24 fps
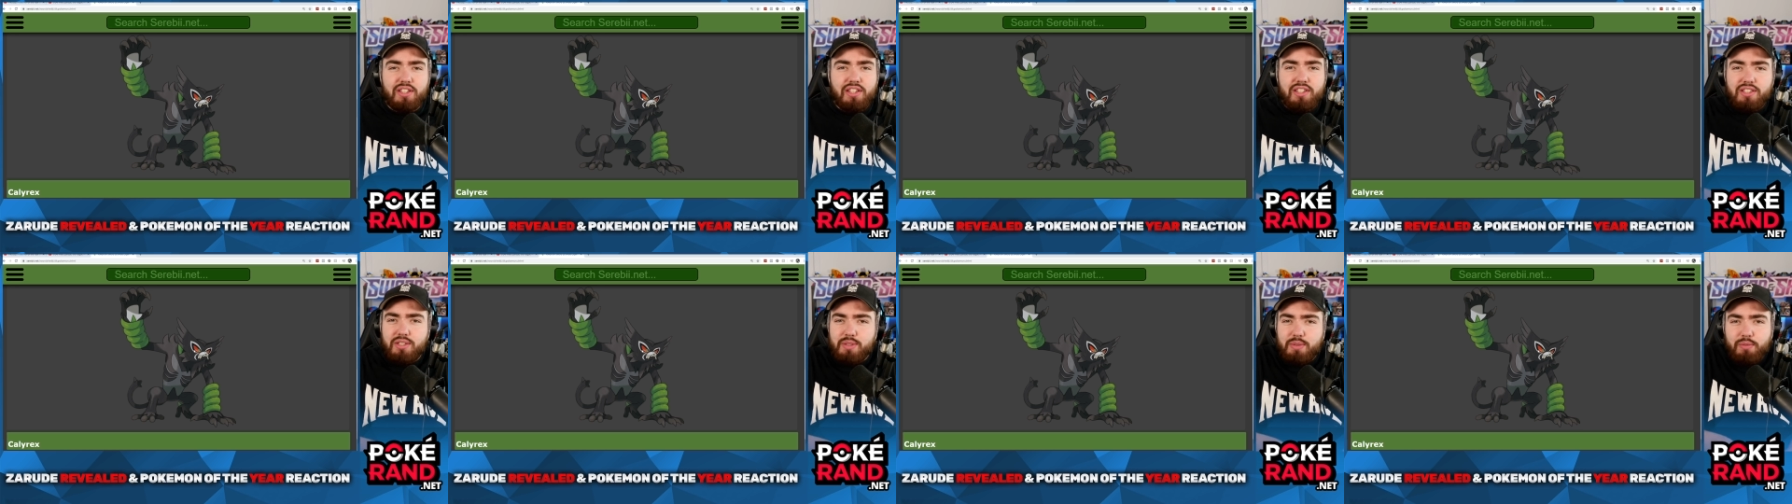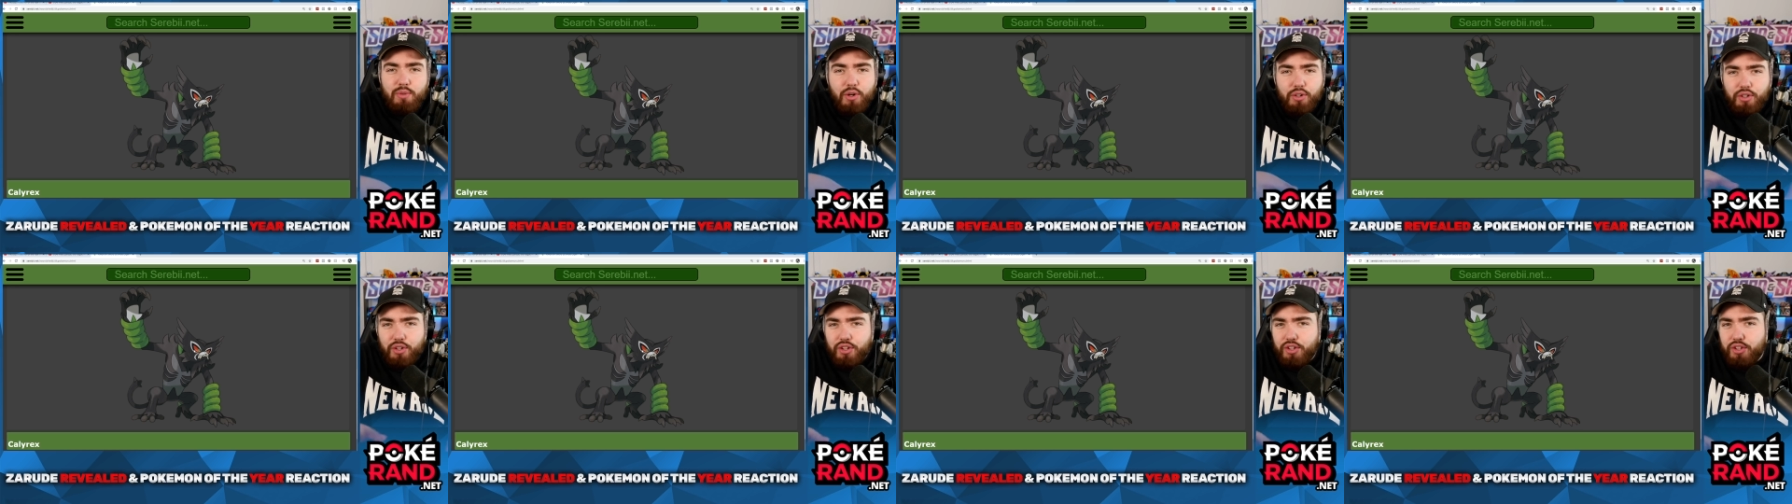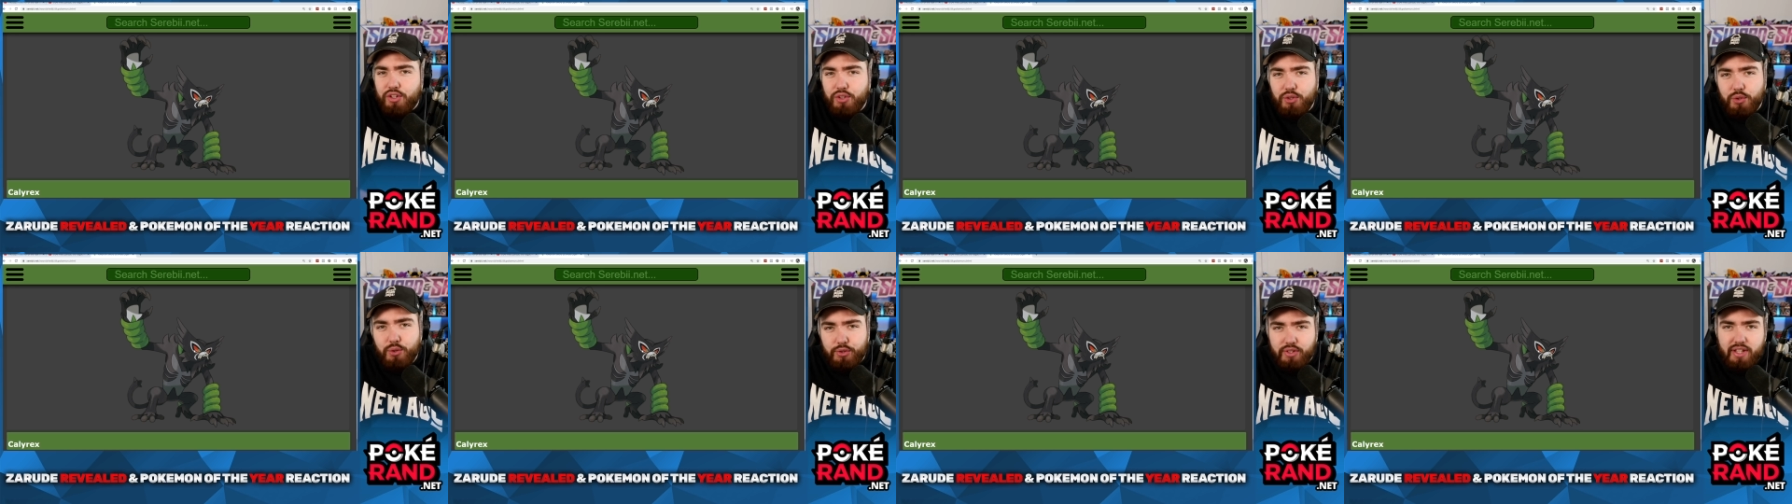is small and
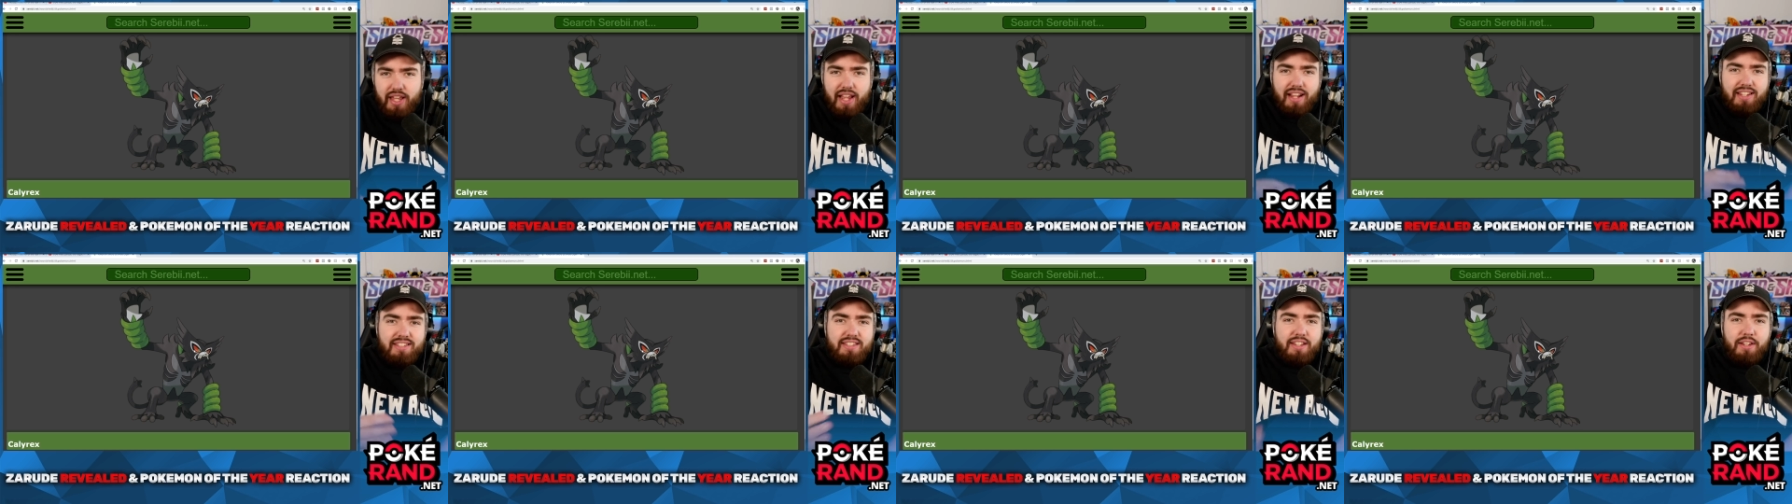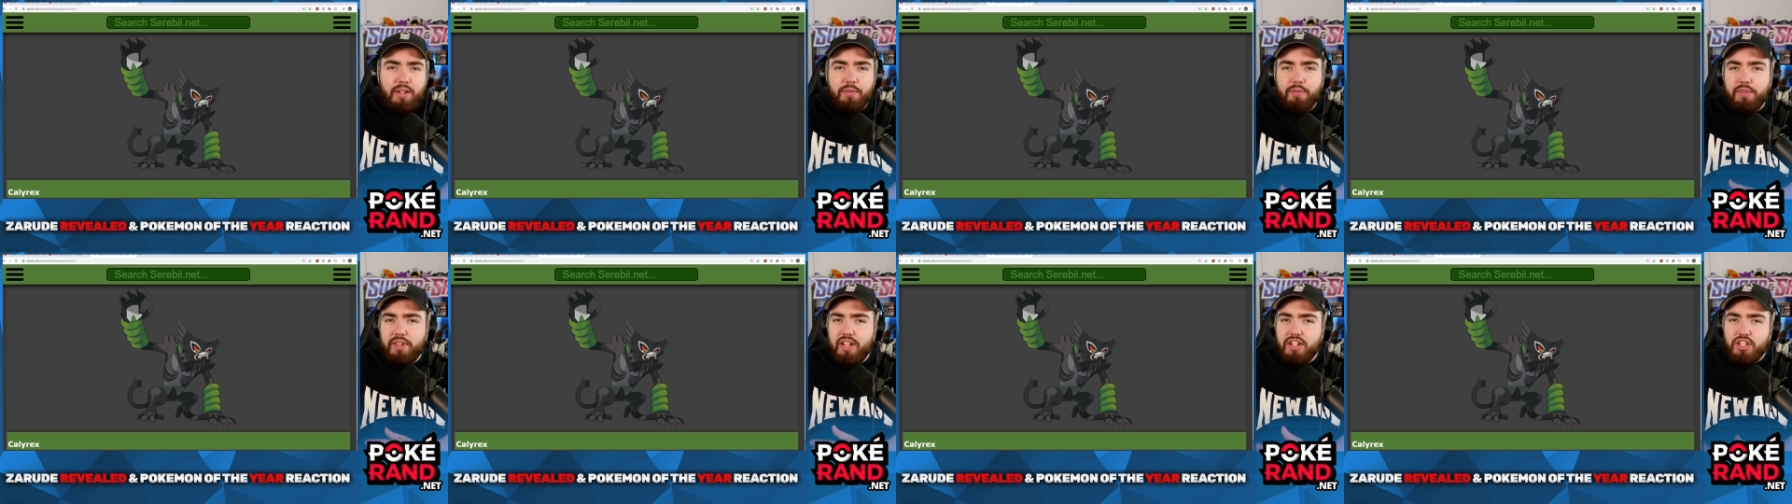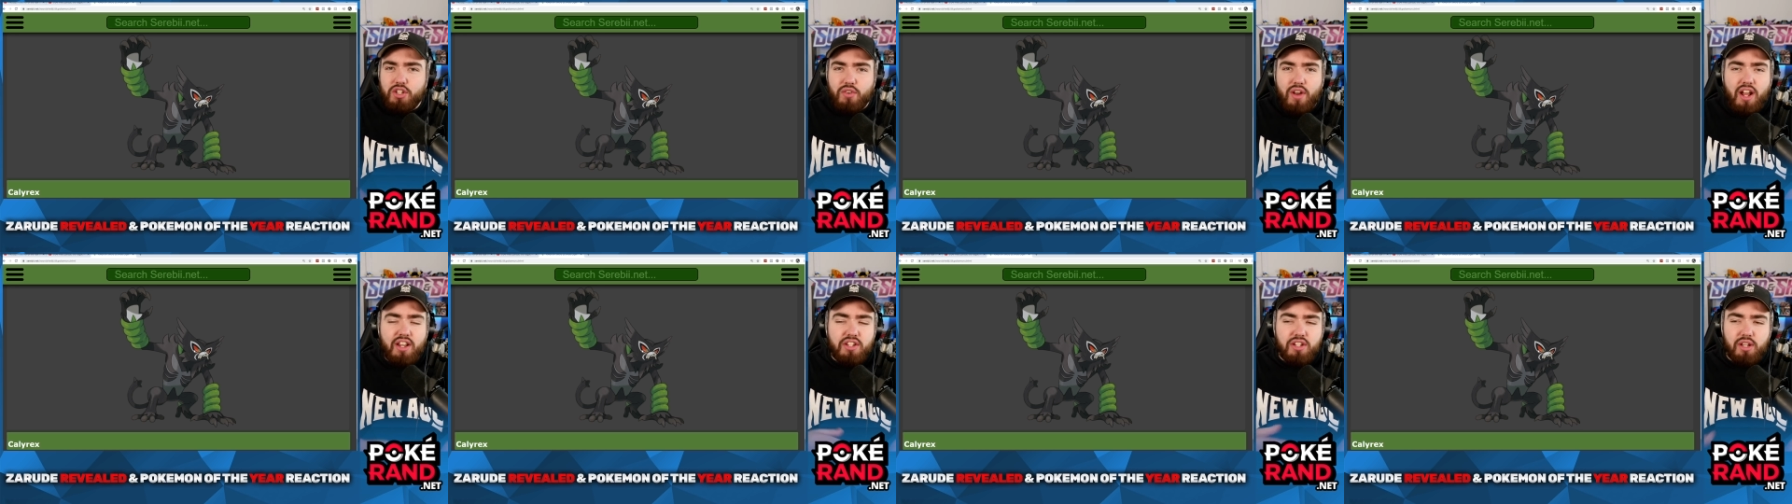cute like Celebi,
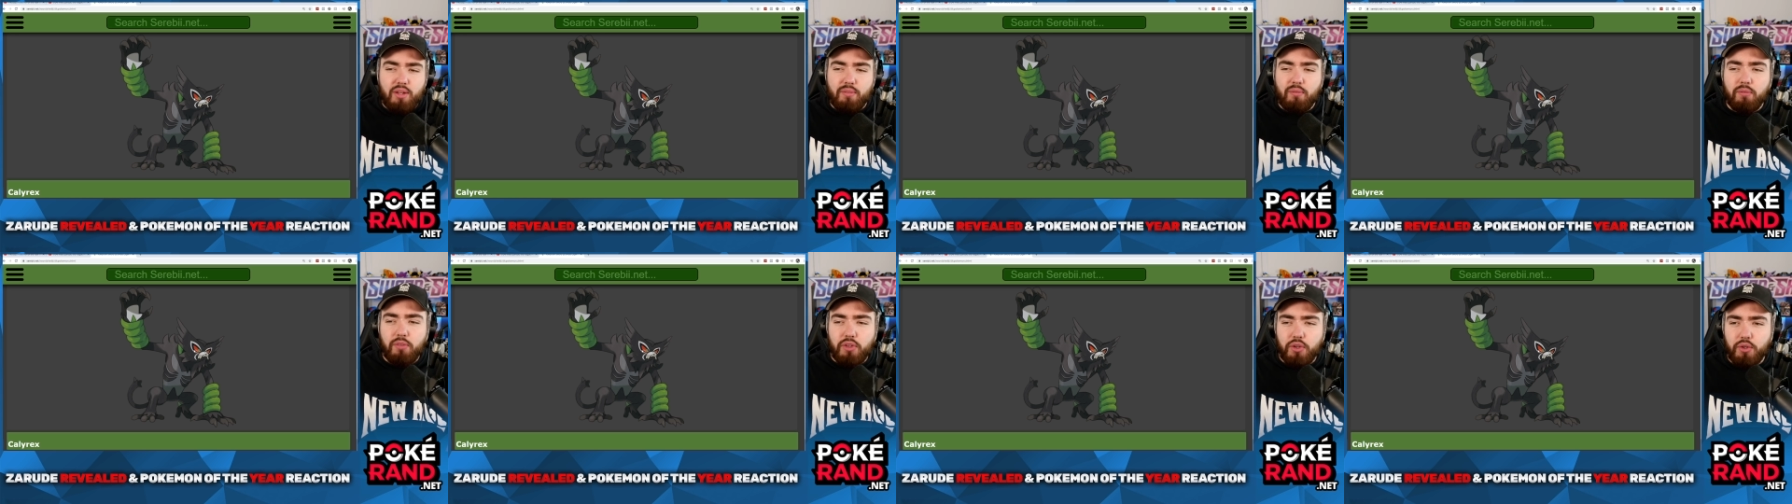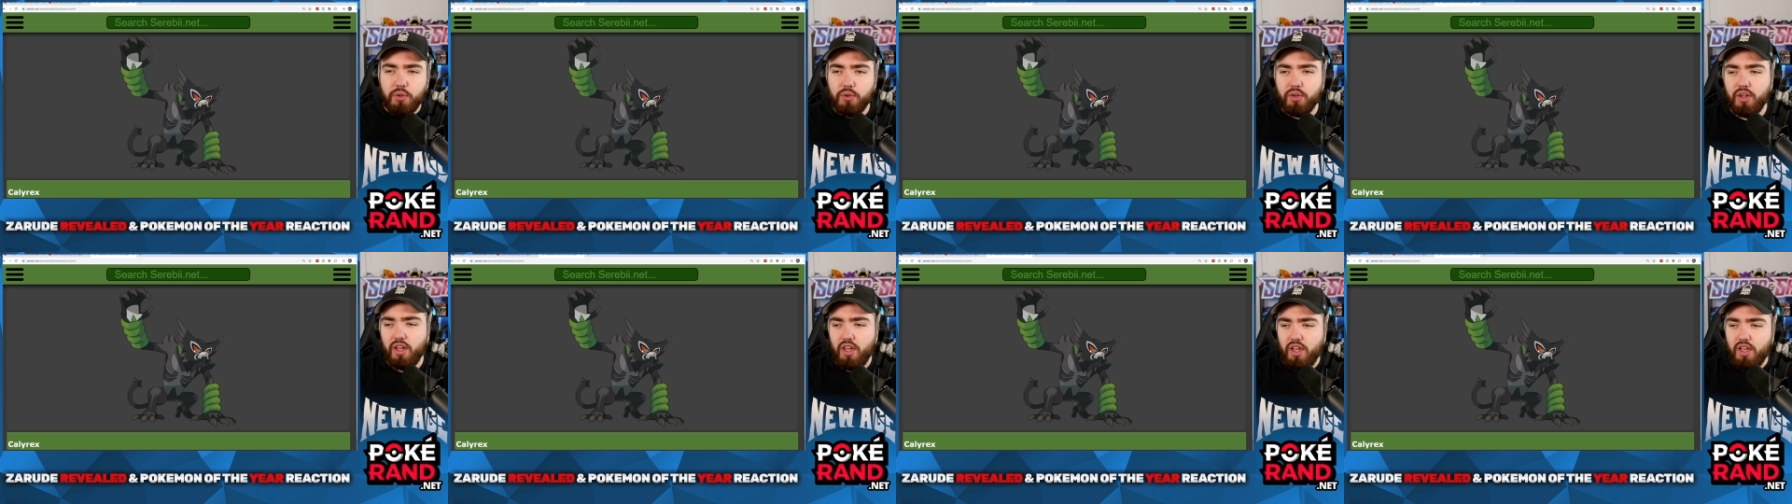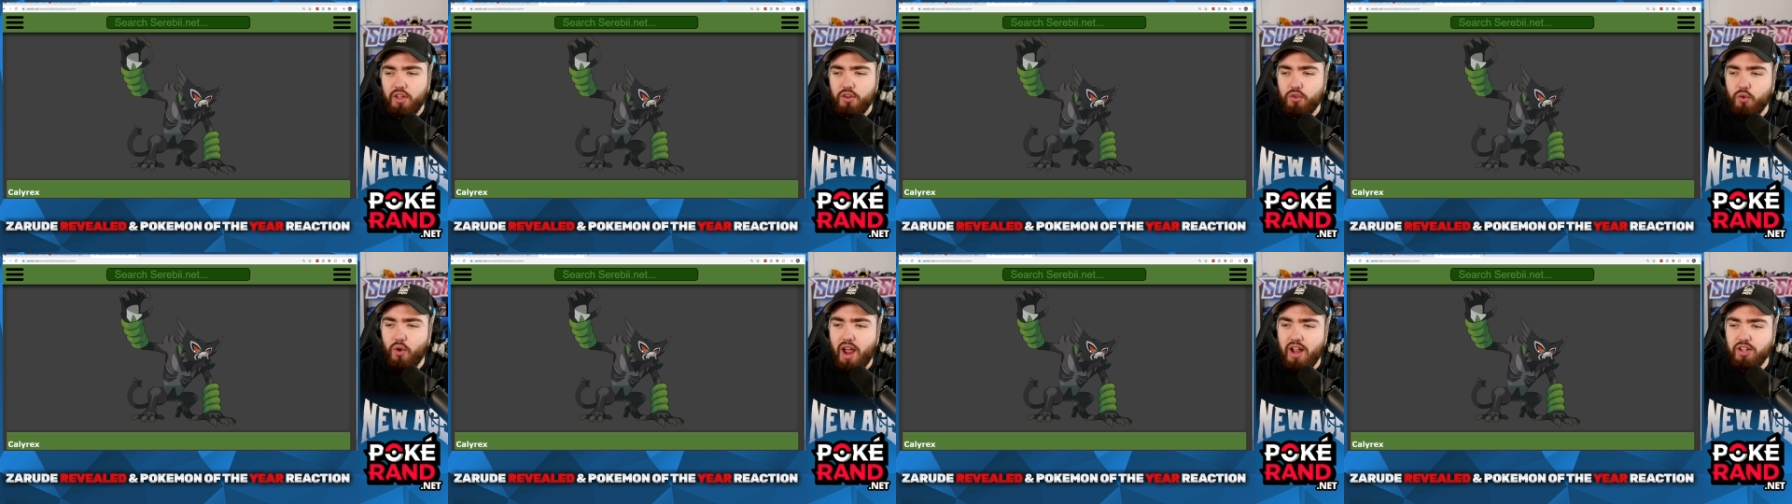Jirachi, and Mew,
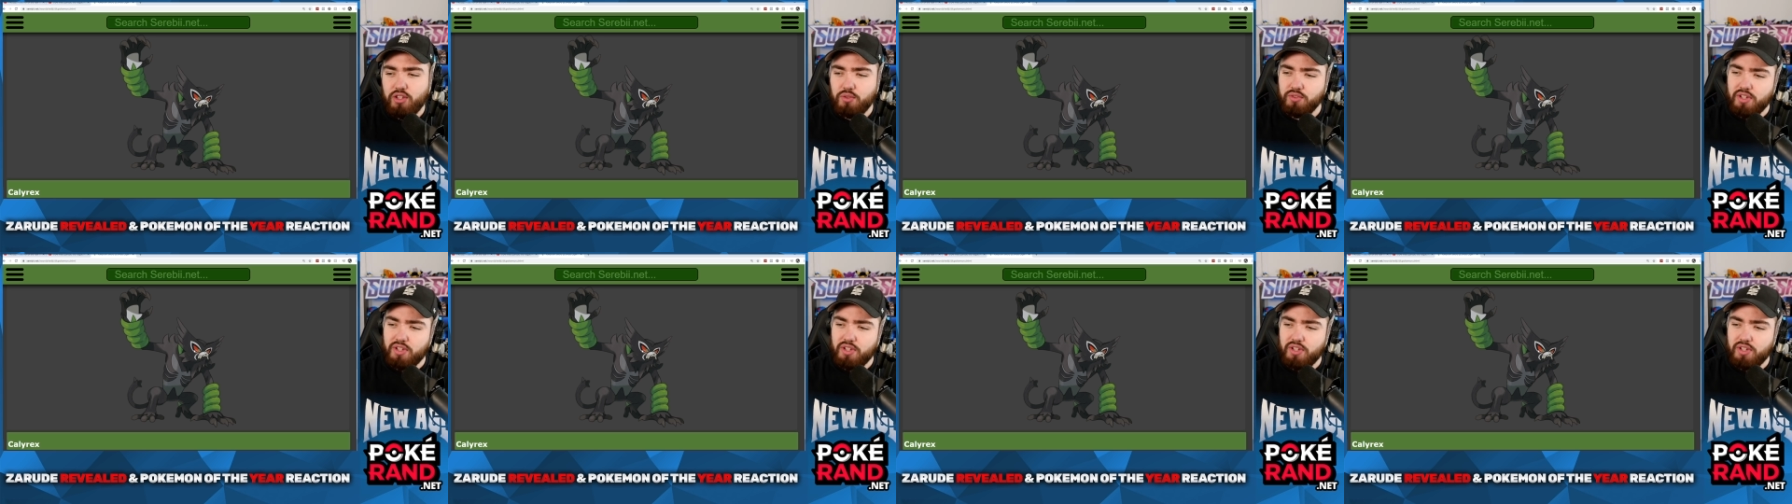right?